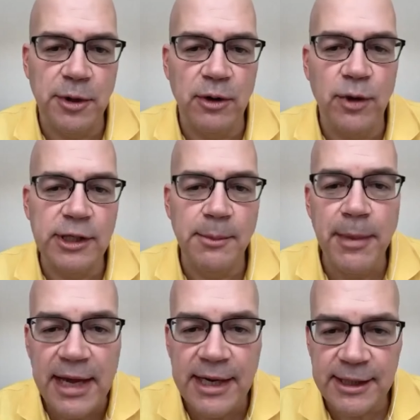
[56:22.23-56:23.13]
But what's
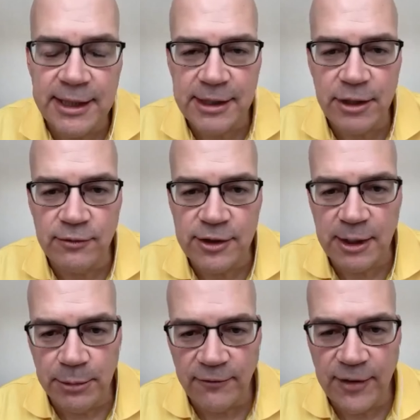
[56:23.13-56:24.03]
amazing is that you've
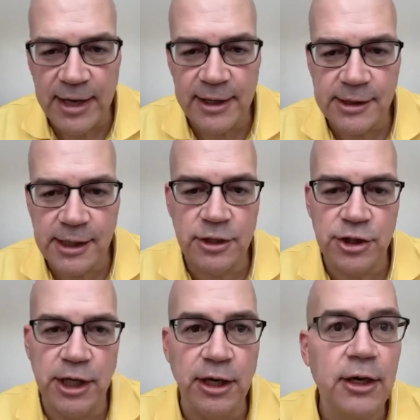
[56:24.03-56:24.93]
simplified it such
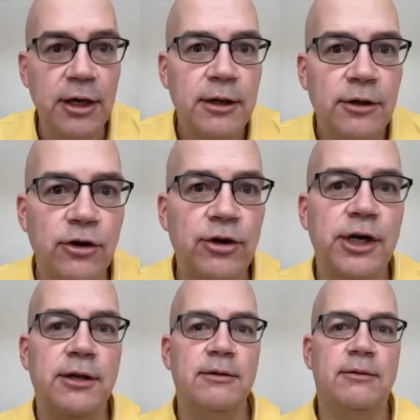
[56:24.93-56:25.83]
that you
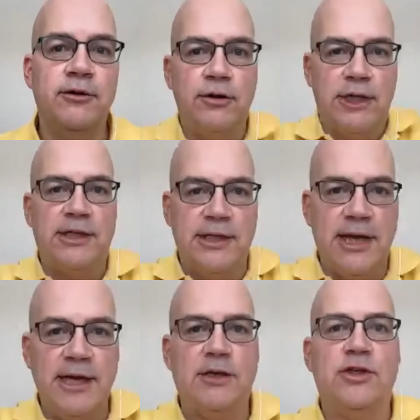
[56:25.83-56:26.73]
could
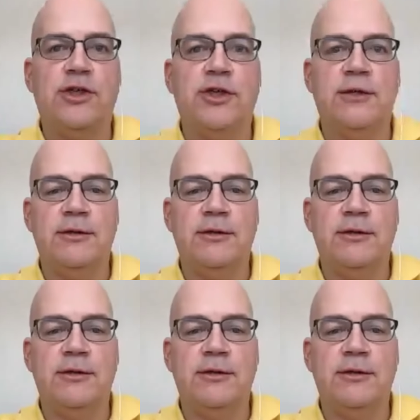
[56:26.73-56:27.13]
teach